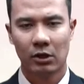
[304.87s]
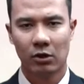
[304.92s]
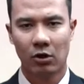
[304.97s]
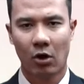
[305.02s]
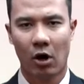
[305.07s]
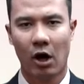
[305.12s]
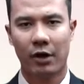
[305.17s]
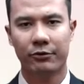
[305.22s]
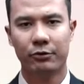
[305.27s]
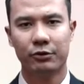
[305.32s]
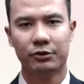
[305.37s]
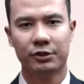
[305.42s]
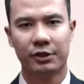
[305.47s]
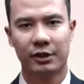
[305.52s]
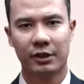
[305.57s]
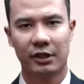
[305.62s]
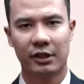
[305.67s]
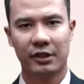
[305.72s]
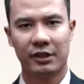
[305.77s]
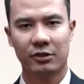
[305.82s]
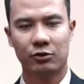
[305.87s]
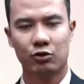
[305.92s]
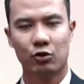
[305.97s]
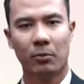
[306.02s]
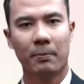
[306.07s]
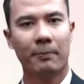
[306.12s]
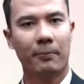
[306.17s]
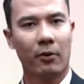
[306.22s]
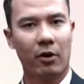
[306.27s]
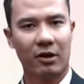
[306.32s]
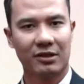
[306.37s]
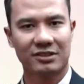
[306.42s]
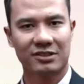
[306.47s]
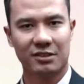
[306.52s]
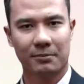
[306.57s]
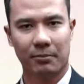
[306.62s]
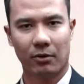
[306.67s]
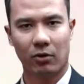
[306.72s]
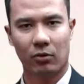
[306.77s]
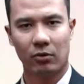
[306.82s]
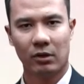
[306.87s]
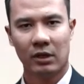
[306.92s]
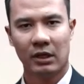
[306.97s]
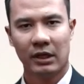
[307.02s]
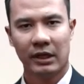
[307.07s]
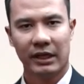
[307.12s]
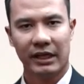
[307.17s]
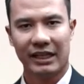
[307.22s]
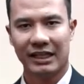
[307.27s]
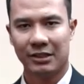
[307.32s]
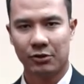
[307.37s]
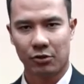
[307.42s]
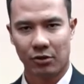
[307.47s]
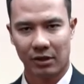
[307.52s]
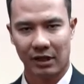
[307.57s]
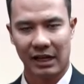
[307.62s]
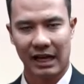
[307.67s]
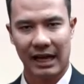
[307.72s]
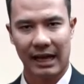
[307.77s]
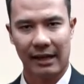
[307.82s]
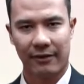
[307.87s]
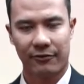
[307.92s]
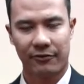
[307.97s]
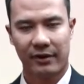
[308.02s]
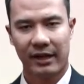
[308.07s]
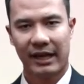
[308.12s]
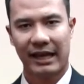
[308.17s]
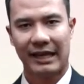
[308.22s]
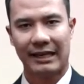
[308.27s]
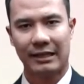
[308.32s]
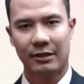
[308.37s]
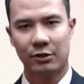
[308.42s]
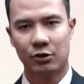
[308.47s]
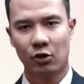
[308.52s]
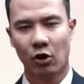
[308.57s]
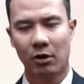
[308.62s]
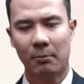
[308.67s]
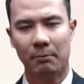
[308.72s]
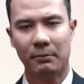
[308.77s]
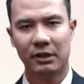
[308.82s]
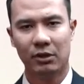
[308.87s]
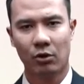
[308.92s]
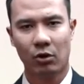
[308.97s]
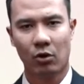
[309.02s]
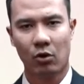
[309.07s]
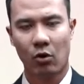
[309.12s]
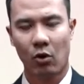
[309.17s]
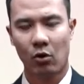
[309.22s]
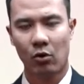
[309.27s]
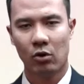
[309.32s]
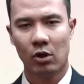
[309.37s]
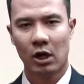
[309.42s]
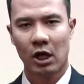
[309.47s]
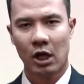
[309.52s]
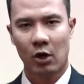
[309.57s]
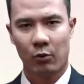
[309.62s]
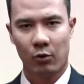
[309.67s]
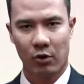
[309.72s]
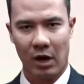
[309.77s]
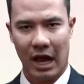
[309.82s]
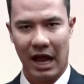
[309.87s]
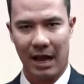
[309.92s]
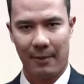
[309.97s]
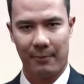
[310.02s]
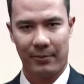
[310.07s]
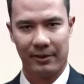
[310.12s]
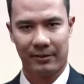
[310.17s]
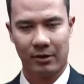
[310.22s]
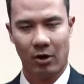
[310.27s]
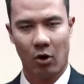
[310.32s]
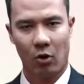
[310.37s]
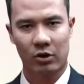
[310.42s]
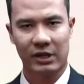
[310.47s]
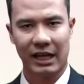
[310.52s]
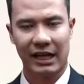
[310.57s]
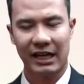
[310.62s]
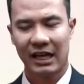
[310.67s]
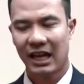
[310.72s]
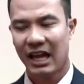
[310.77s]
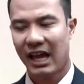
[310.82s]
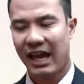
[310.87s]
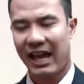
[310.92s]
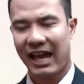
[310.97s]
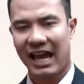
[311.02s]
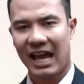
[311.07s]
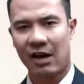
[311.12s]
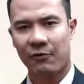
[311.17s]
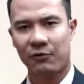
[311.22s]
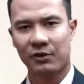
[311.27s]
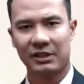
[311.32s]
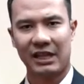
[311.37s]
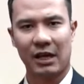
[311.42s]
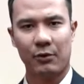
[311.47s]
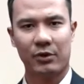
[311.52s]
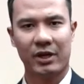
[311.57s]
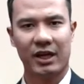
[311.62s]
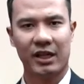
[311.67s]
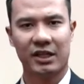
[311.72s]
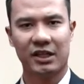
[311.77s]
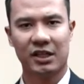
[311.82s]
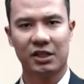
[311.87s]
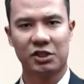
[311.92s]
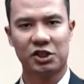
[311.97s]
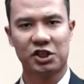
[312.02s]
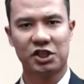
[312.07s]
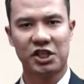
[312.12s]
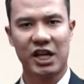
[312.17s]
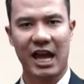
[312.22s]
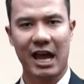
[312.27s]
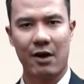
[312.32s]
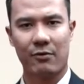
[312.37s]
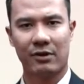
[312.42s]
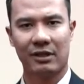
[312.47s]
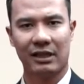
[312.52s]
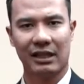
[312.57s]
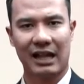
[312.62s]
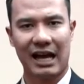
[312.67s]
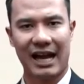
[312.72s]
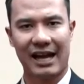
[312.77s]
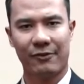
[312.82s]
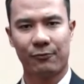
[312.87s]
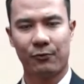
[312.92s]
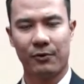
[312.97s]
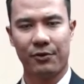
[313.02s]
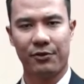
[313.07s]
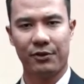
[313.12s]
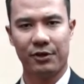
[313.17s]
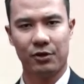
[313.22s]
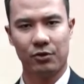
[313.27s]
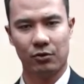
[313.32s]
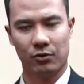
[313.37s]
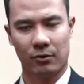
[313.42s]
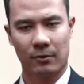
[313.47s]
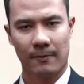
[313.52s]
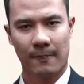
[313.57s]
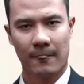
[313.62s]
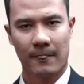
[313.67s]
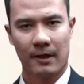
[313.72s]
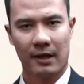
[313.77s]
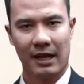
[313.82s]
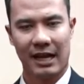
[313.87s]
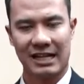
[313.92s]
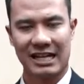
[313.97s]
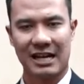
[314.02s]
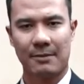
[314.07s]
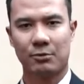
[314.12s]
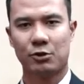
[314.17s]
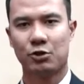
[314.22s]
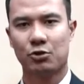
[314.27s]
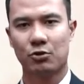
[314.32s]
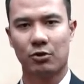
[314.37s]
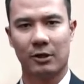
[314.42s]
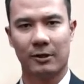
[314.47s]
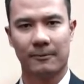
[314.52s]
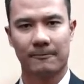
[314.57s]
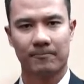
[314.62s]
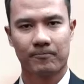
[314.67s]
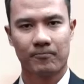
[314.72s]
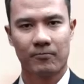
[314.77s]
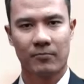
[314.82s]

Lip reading: God will turn into possible in your life, and your miracle will happen. Okay? Every day we are here sharing life with you, and I'm sure